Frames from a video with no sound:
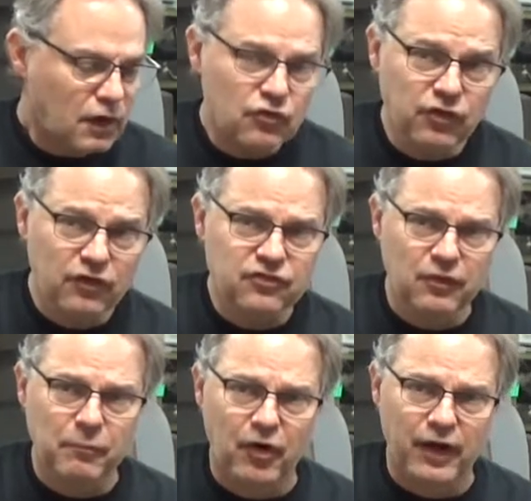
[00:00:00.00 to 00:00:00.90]
So this is
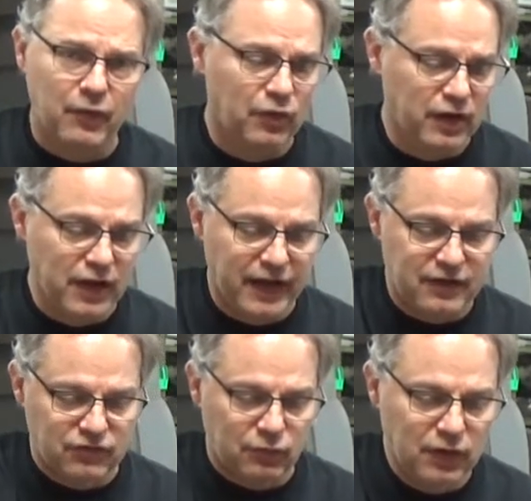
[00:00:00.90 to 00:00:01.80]
the part I really like
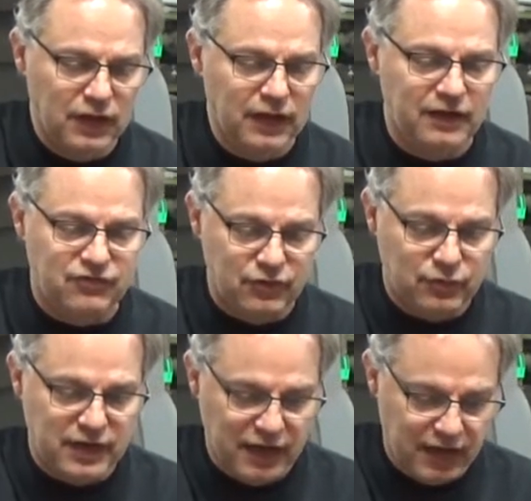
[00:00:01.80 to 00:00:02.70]
because it really lets you
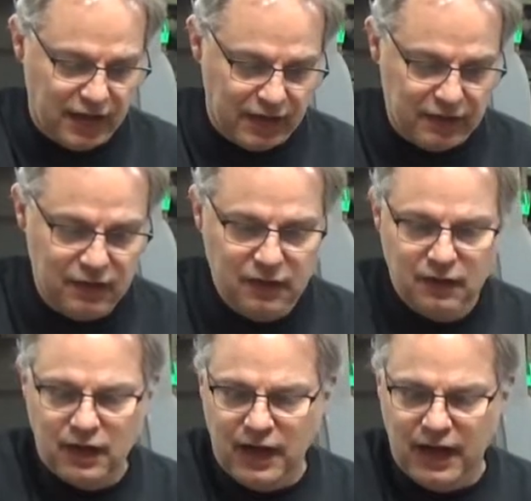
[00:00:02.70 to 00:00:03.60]
get in
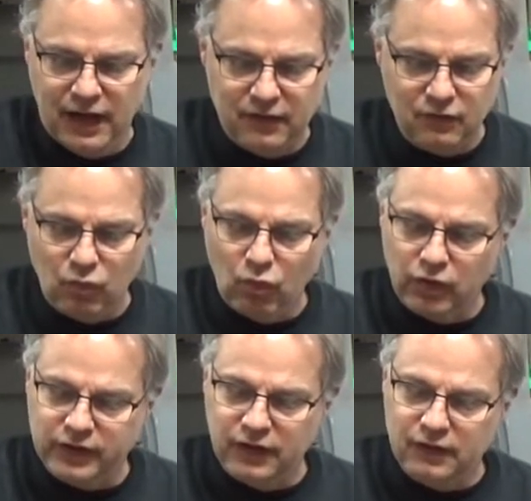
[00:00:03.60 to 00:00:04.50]
and
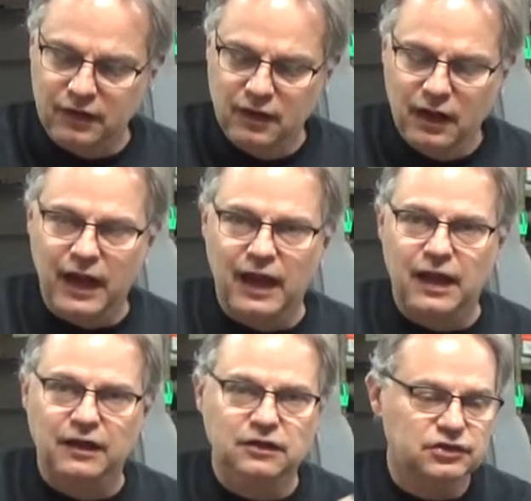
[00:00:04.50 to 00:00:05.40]
work it
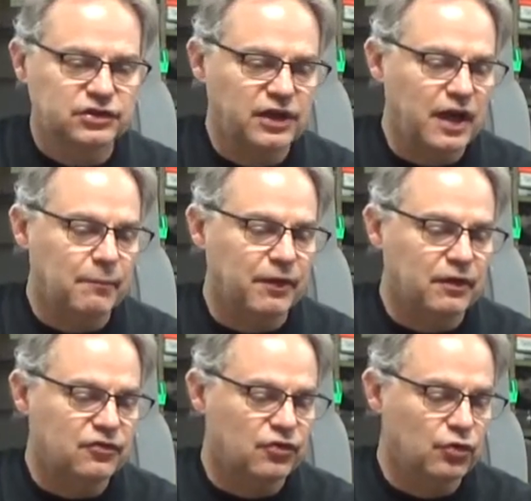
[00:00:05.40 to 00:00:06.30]
and shape
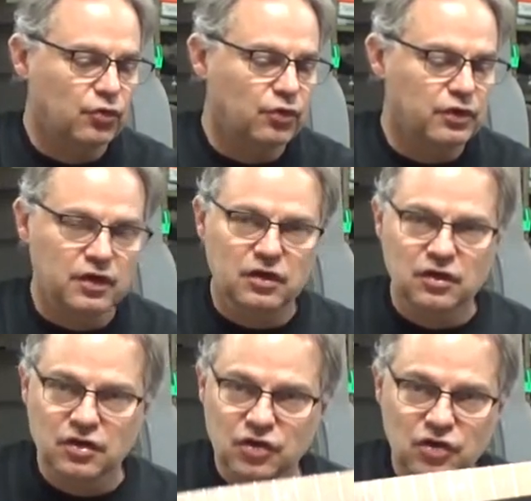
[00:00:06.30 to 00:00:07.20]
it to
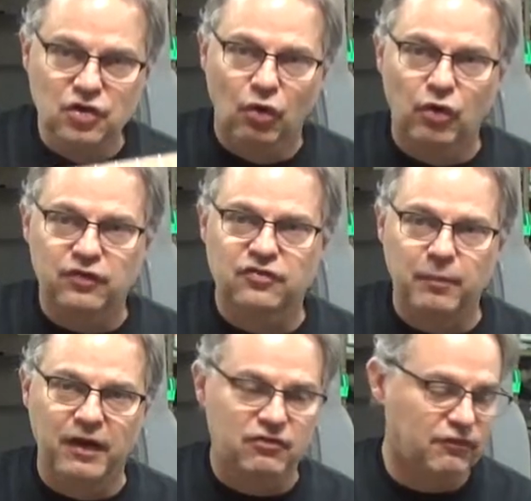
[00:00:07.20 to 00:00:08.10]
your
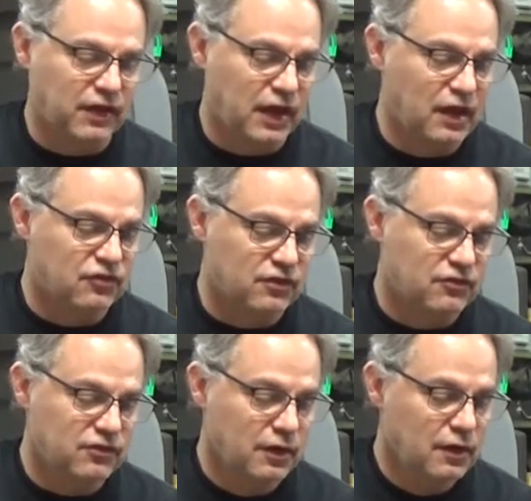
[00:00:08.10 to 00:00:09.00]

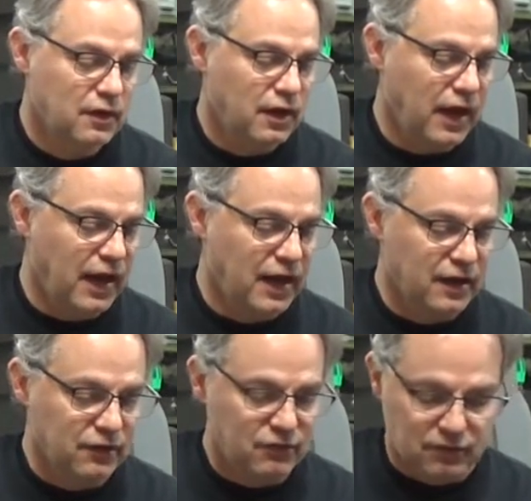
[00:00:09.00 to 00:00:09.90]
specifications
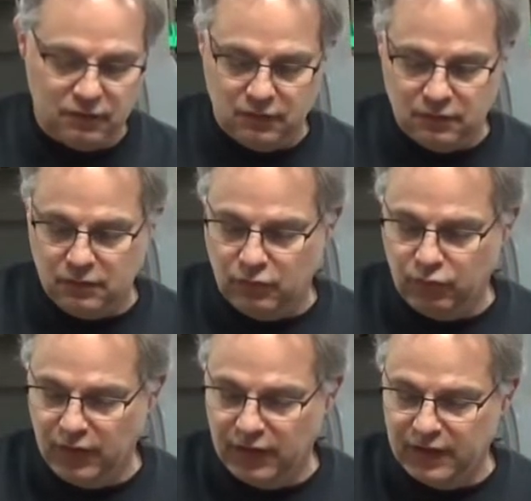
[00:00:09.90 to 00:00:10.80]
and
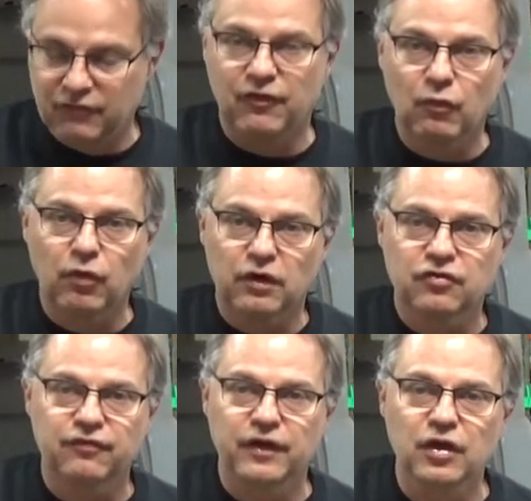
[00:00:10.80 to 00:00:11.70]
really, if it works
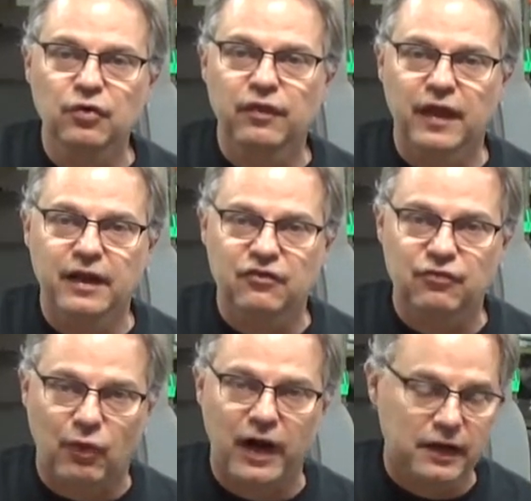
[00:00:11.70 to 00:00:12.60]
for you, then
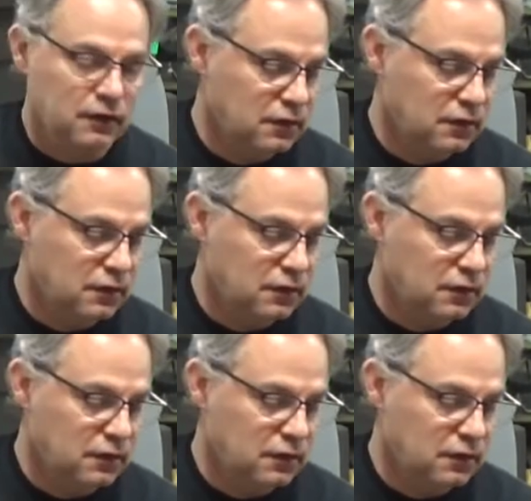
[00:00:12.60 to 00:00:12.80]
it's right.